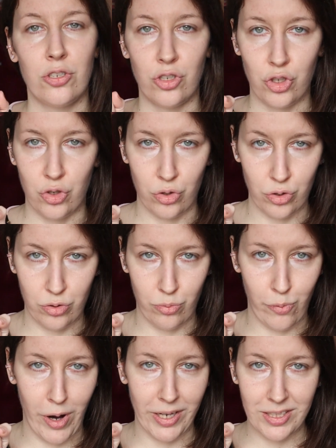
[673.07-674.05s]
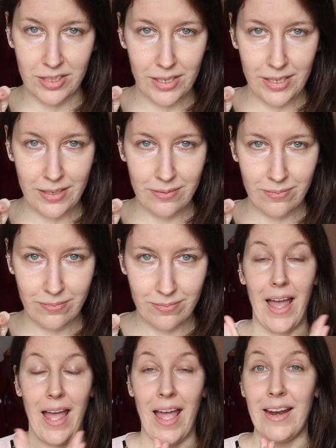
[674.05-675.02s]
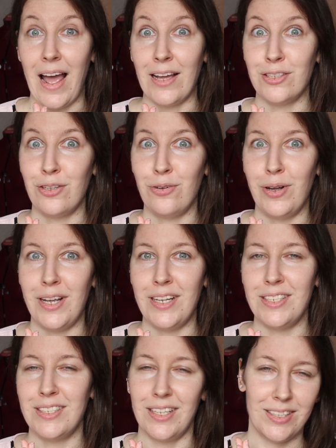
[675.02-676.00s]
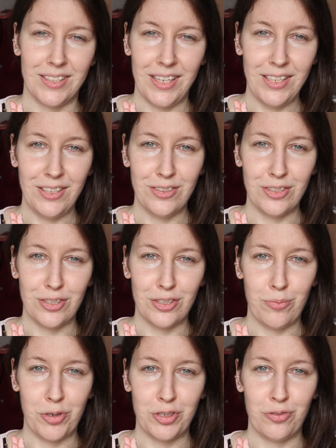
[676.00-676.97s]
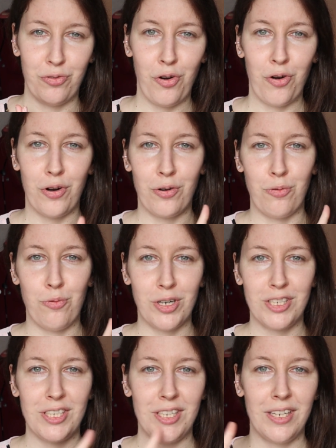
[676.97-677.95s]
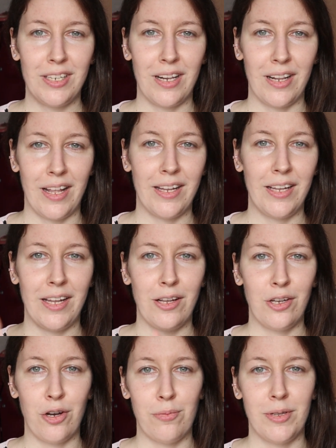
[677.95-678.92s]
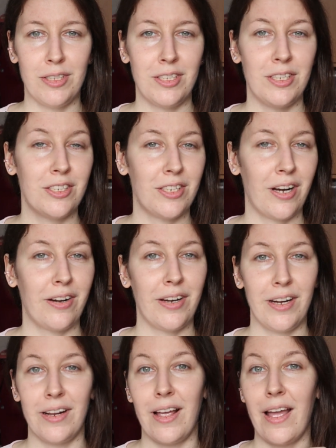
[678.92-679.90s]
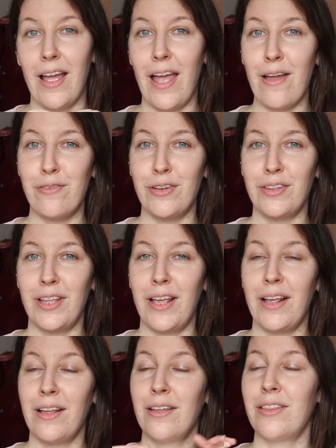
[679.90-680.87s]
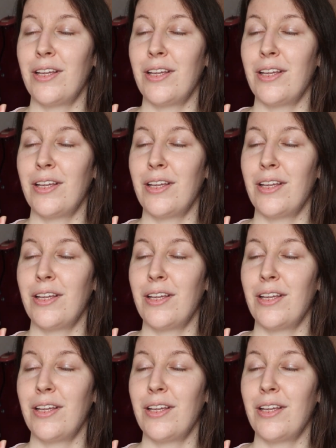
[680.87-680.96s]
Choose wisely. And as always, thank you so much for watching, liking, commenting, sharing everything.